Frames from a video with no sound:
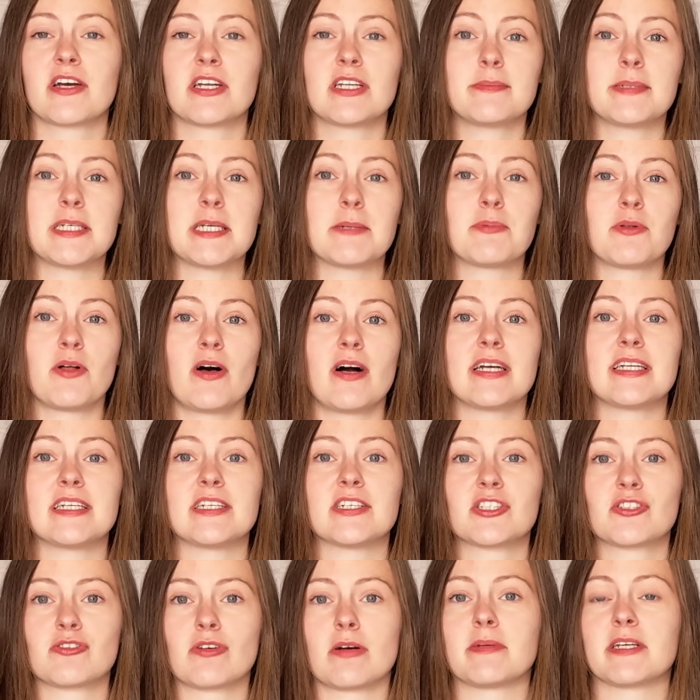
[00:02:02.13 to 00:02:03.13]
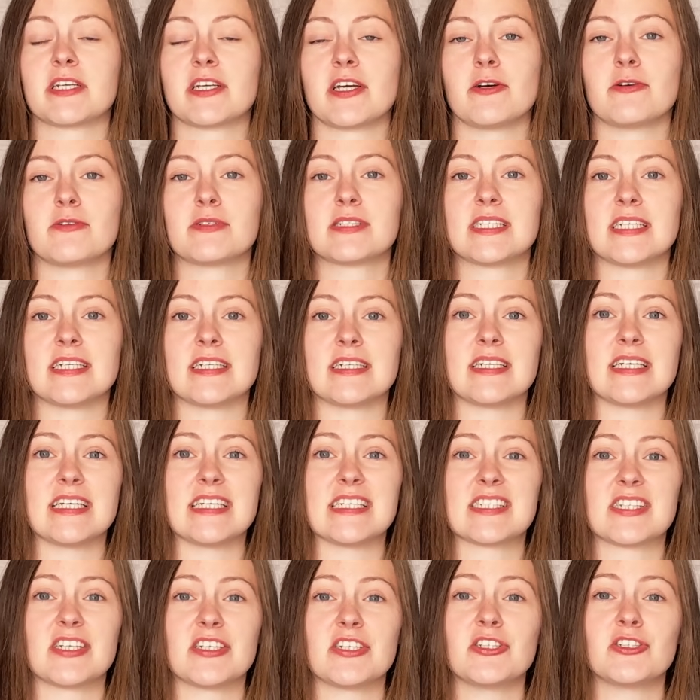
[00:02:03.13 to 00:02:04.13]
going to be applying a ceramic coating
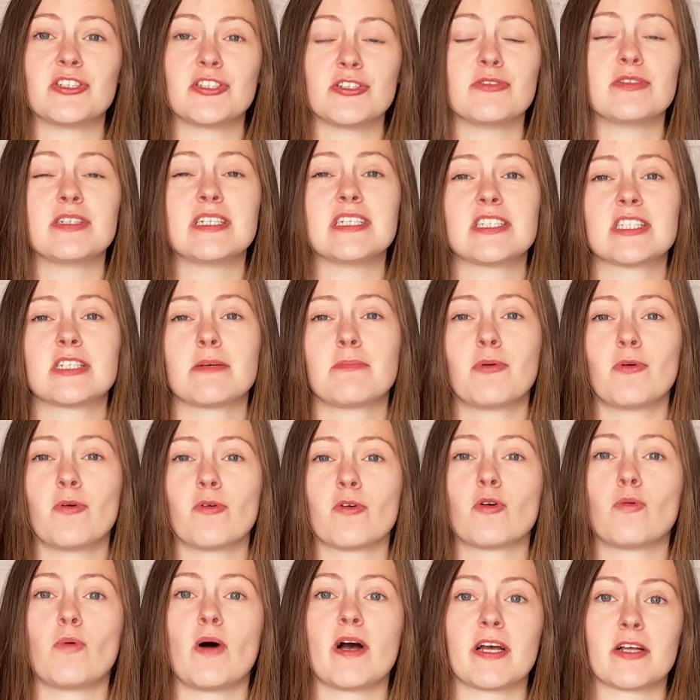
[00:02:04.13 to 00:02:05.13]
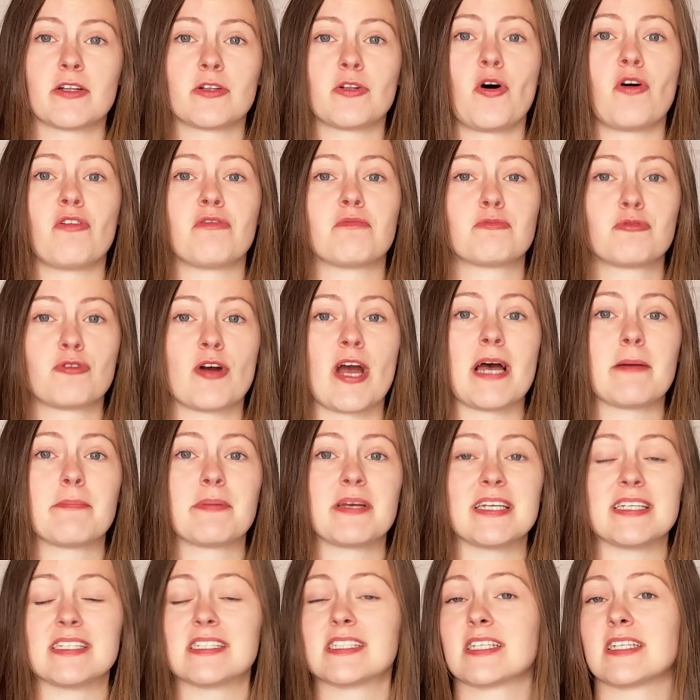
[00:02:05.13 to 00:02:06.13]
is that you do need to put quite a lot of prep
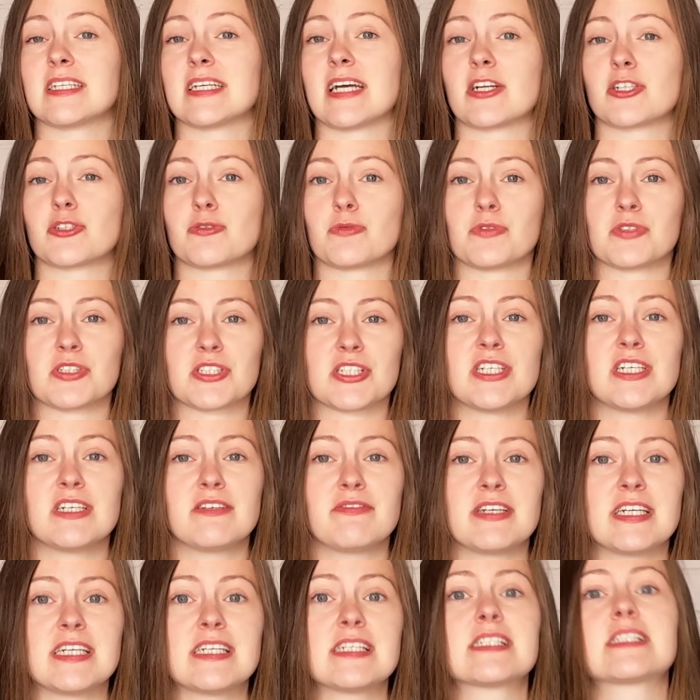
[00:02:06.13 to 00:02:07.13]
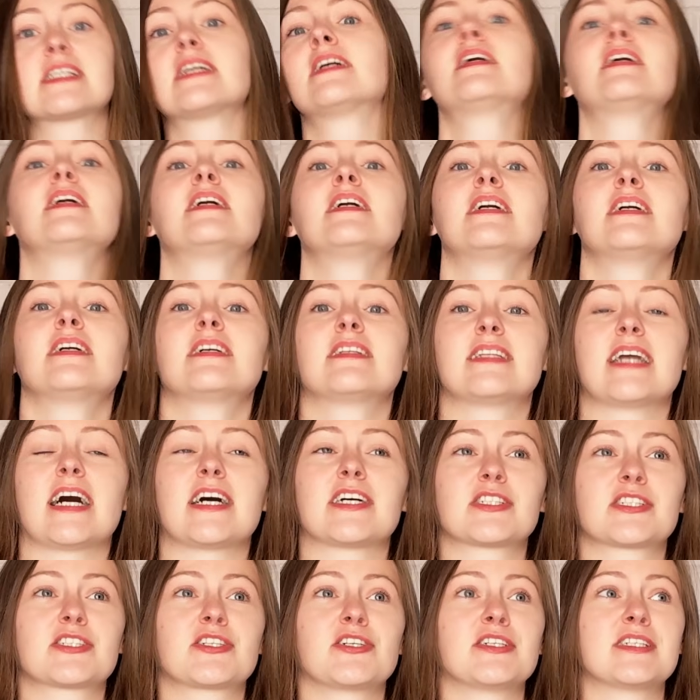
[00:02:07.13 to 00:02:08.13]
into the actual surface.
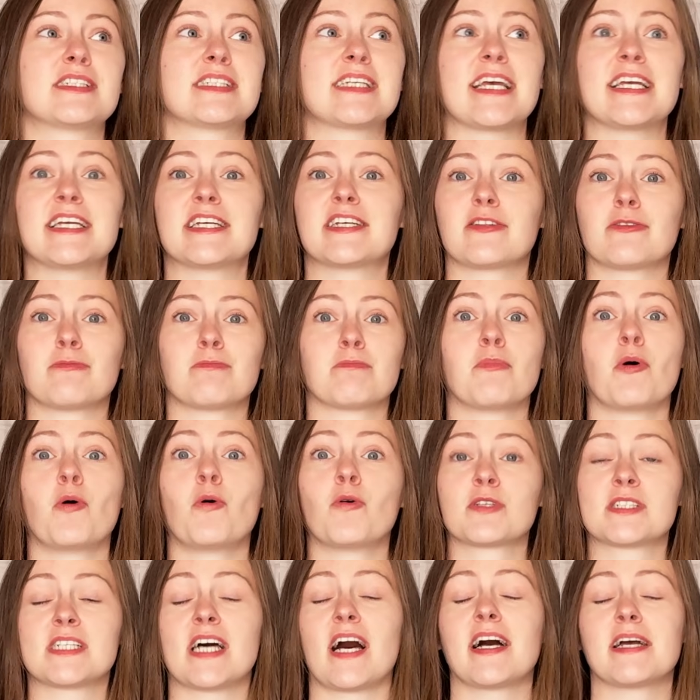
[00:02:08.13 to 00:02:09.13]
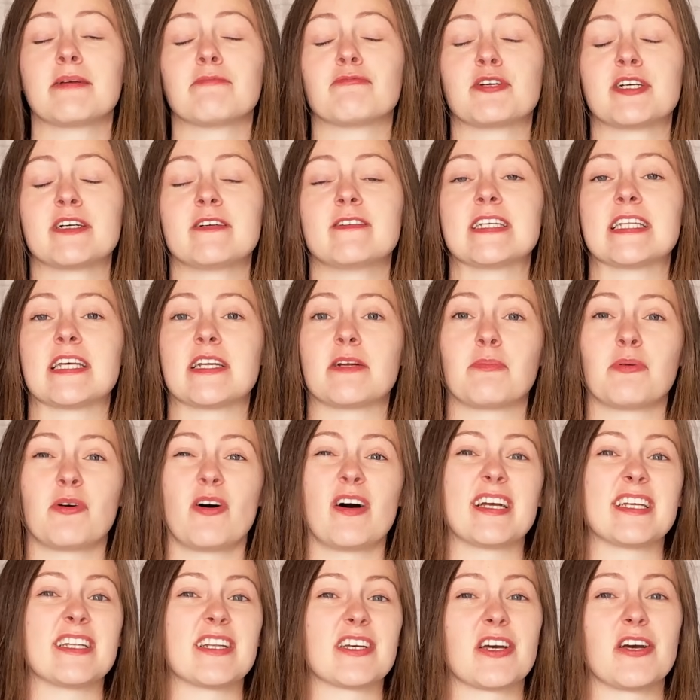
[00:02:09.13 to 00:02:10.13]
That's going to take more time really than
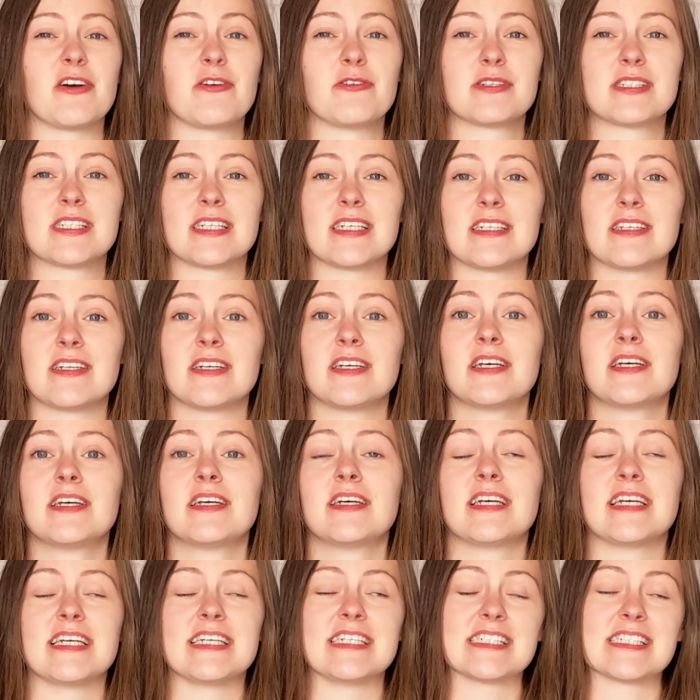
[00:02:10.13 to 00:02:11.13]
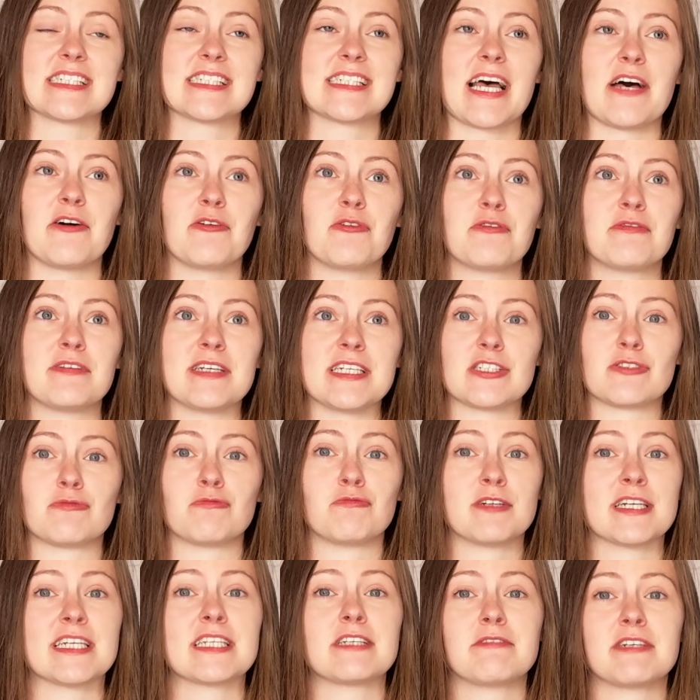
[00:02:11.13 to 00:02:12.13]
applying the coating itself. It's
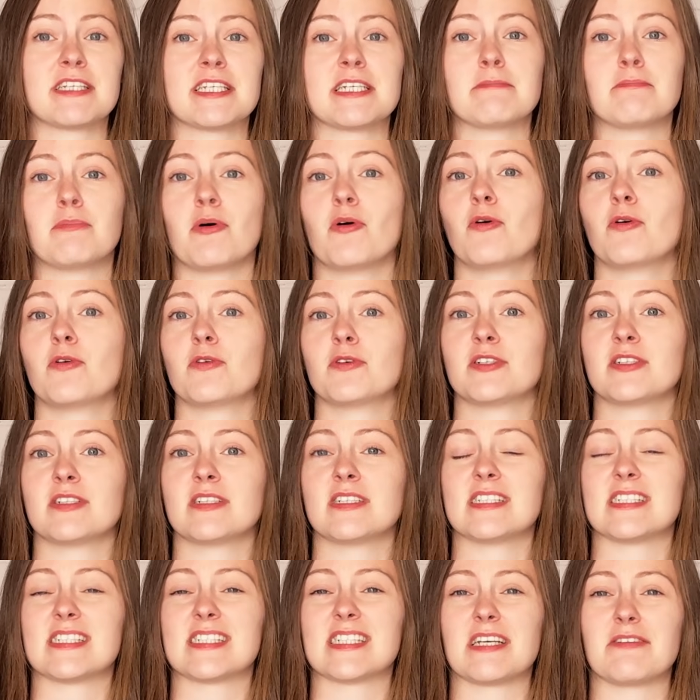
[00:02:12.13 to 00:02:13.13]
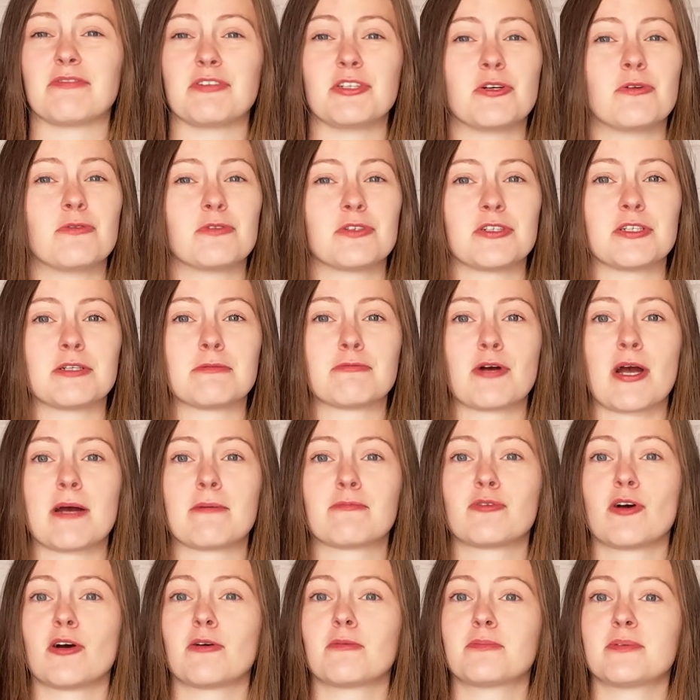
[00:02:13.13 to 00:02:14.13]
really, really important, as if you don't do the prep
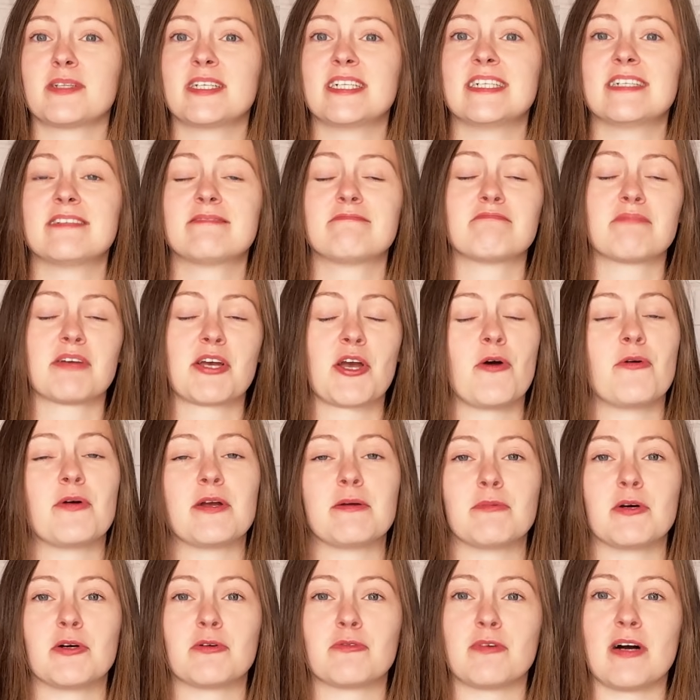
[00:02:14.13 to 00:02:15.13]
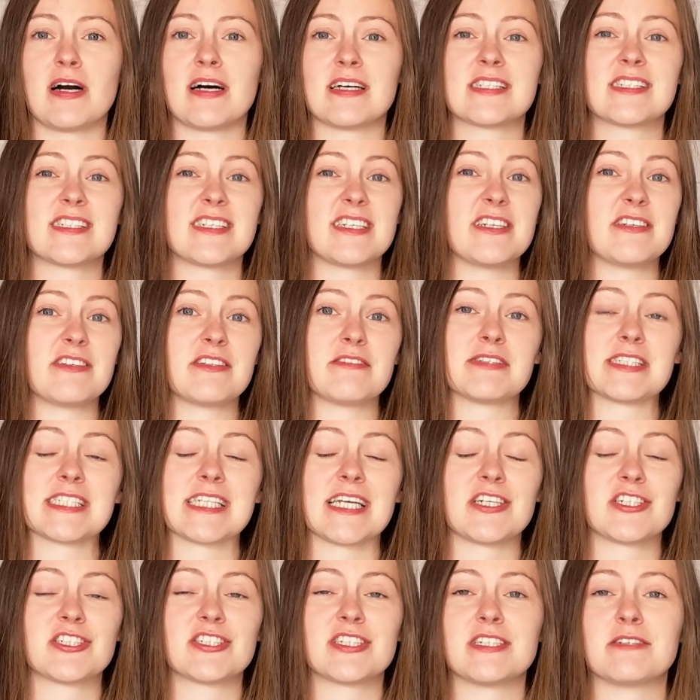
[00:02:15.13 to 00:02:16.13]
properly, the coating won't last and you'll have
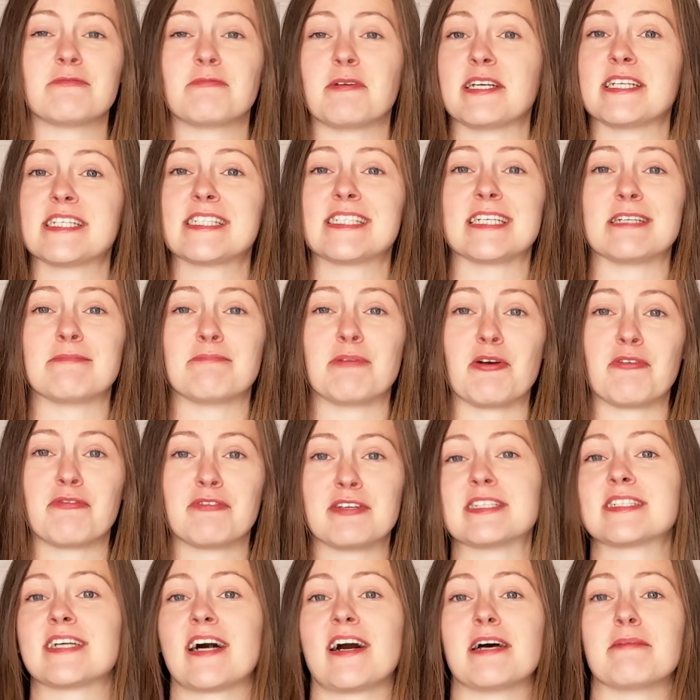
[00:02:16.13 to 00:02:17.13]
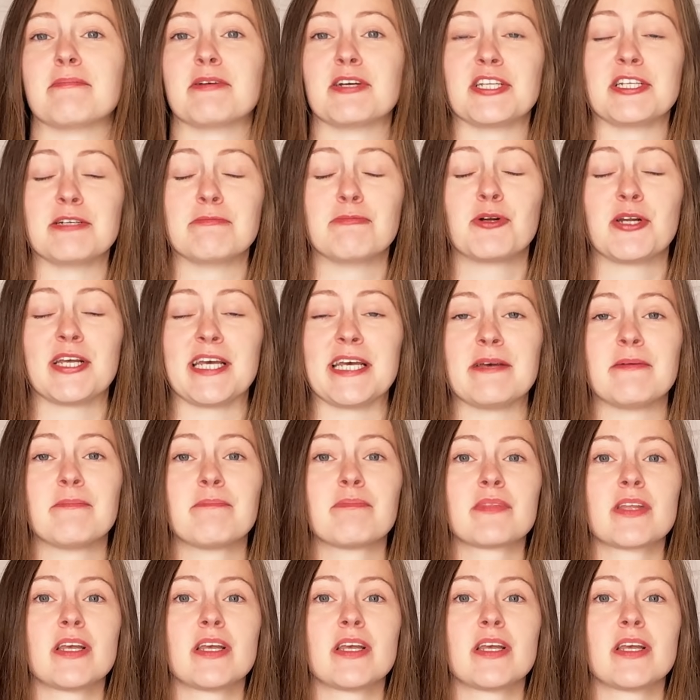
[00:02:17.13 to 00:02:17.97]
essentially wasted both your time and your money.